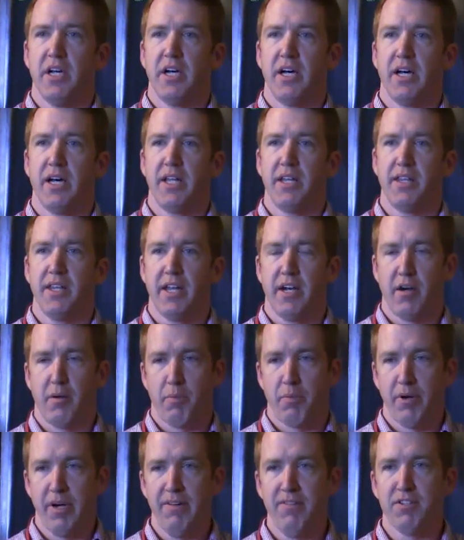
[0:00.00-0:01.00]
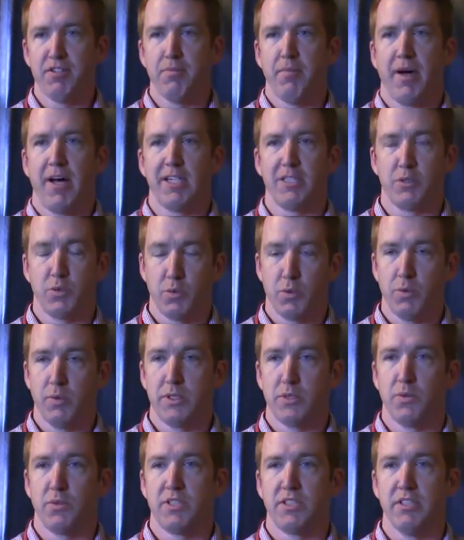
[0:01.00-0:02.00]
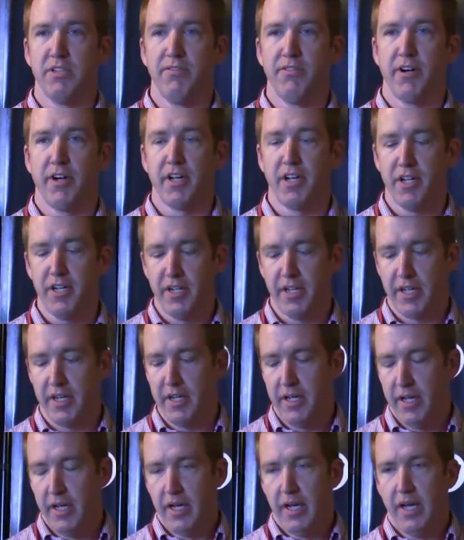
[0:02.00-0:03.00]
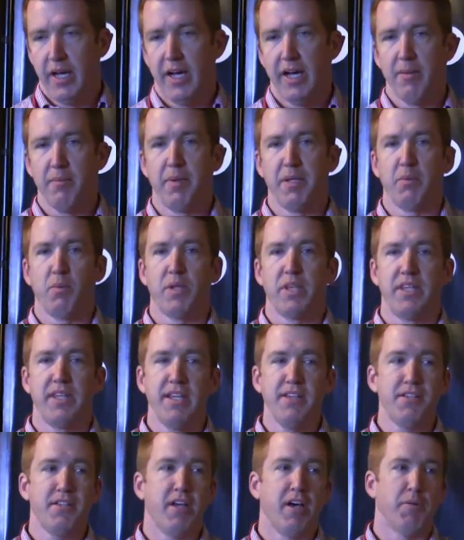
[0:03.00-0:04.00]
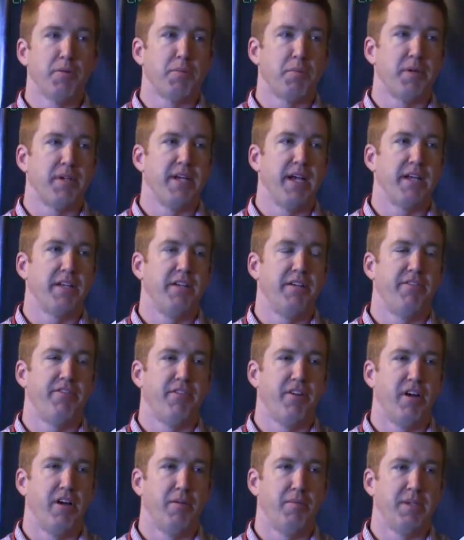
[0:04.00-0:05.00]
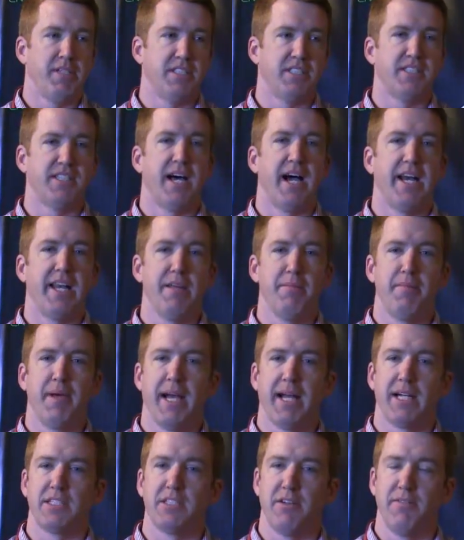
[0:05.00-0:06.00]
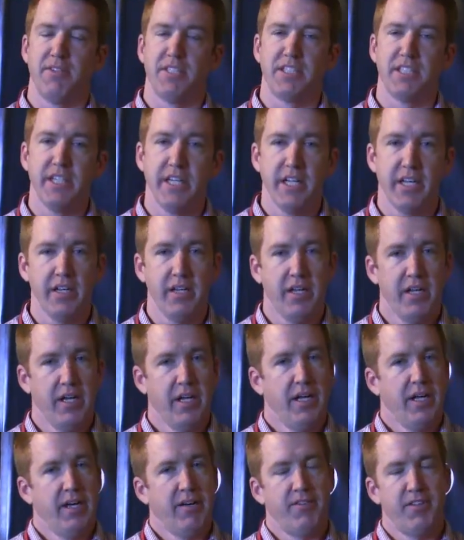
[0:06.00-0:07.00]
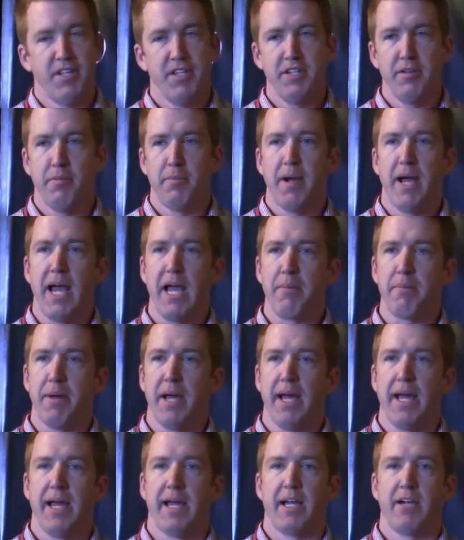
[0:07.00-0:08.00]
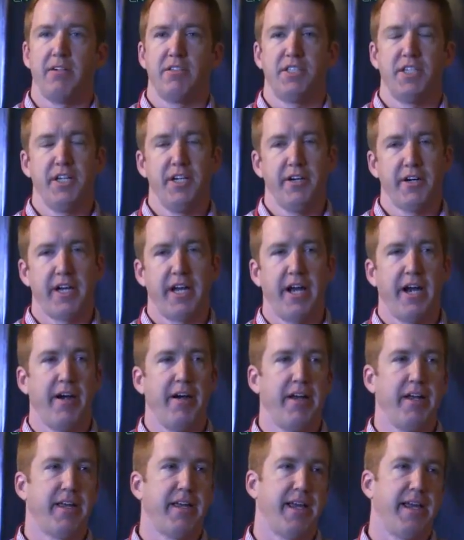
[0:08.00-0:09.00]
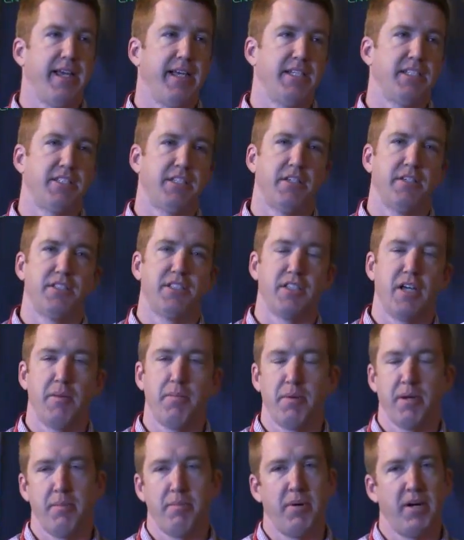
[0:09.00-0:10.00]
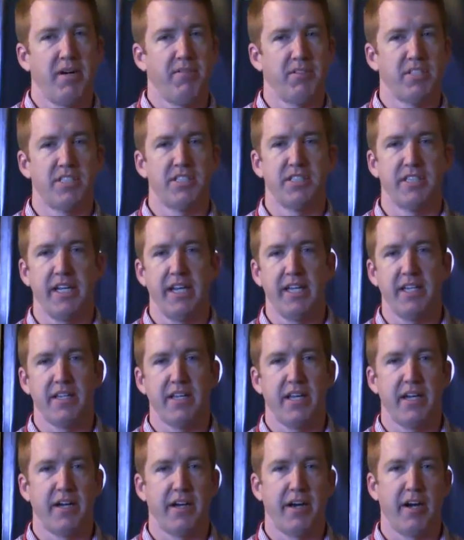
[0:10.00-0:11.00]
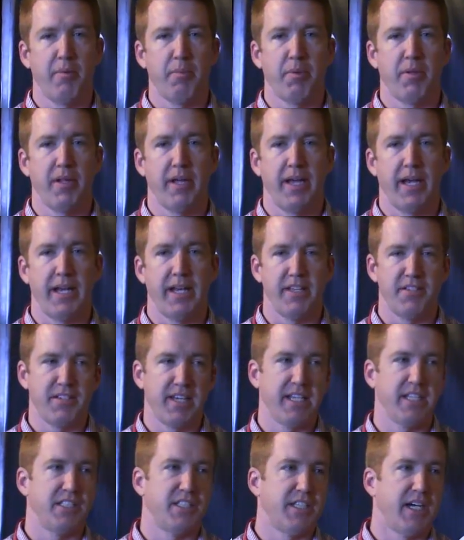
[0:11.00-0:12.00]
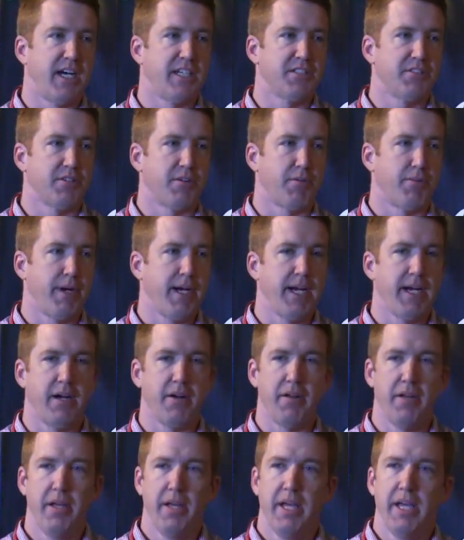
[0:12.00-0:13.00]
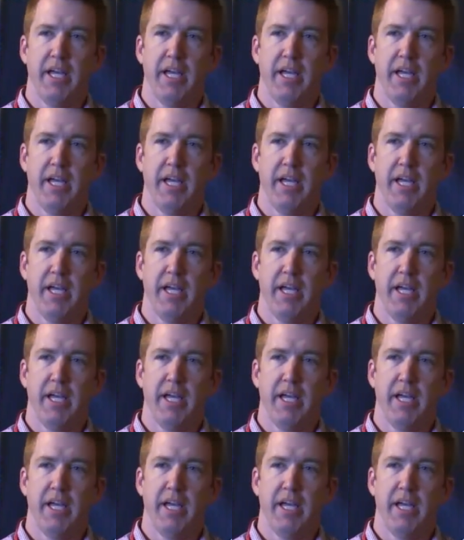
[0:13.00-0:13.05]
uh, than our previous models, which were still very good. Um, but what this helps protect you from is side impact. So if it's in if it's in your backpack or it's in your carrying case or it's up above a seat in an airplane and it's getting jostled around,